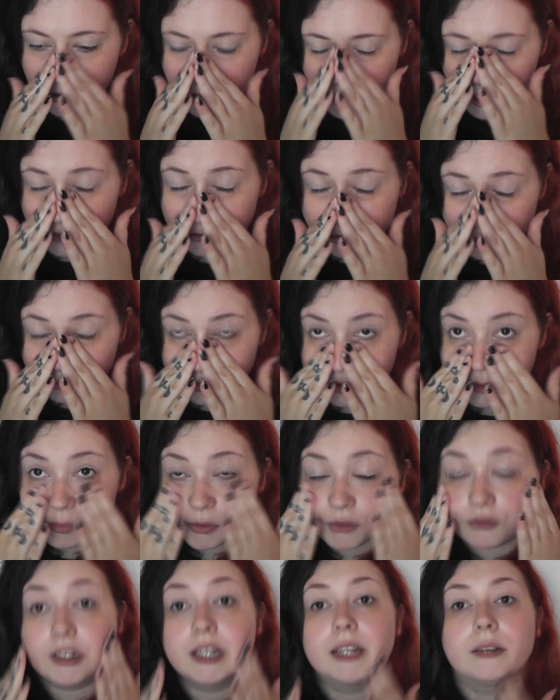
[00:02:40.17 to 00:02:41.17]
I'd always be
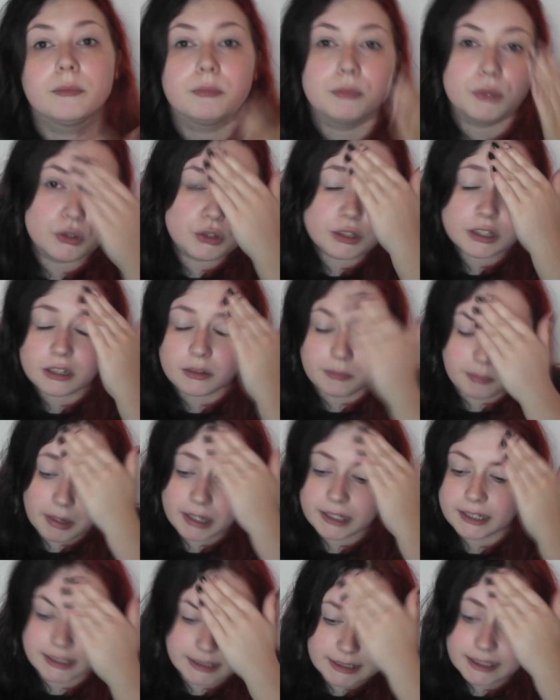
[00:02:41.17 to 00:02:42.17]
reading music
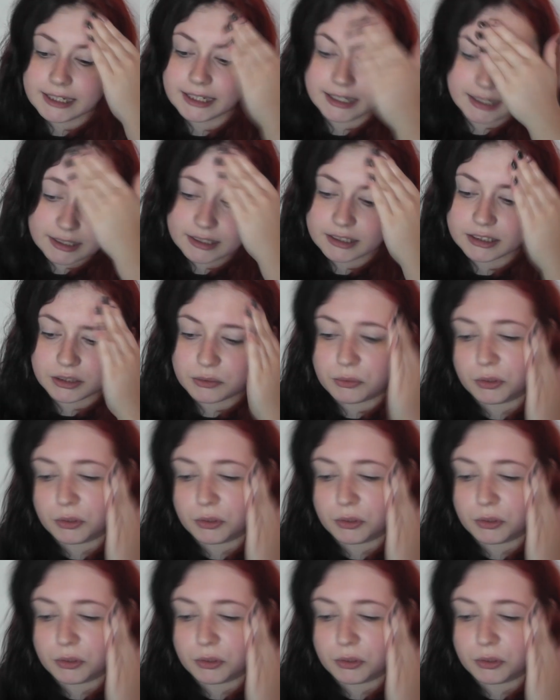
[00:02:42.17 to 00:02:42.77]
magazines,